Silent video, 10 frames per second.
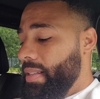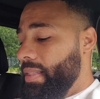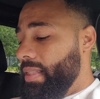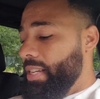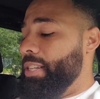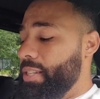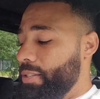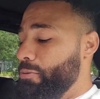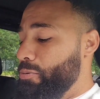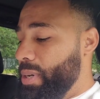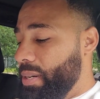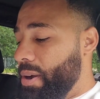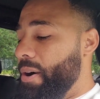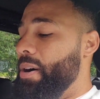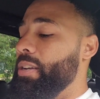this would
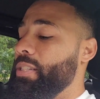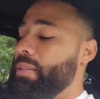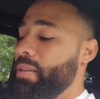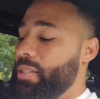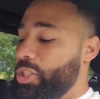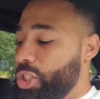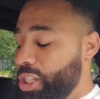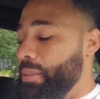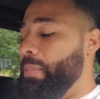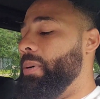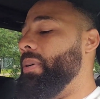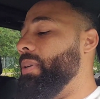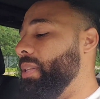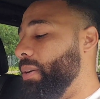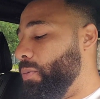cost
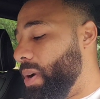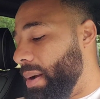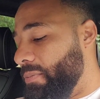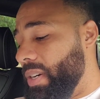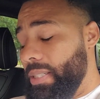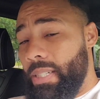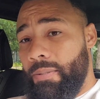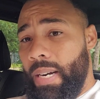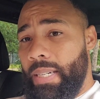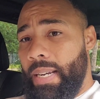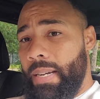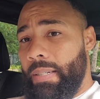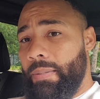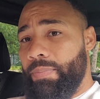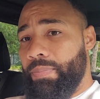cheaper than what i'm renting right
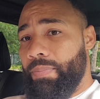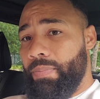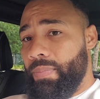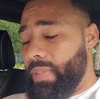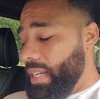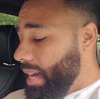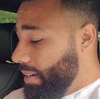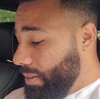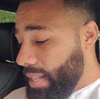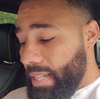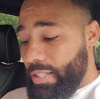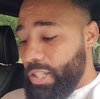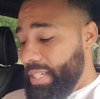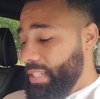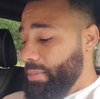now and I know that's
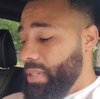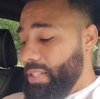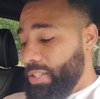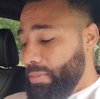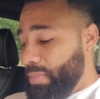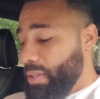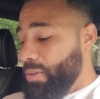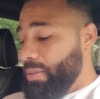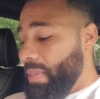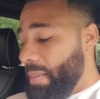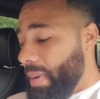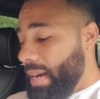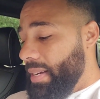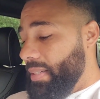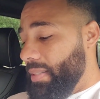crazy, but it just blows my
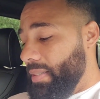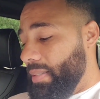mind.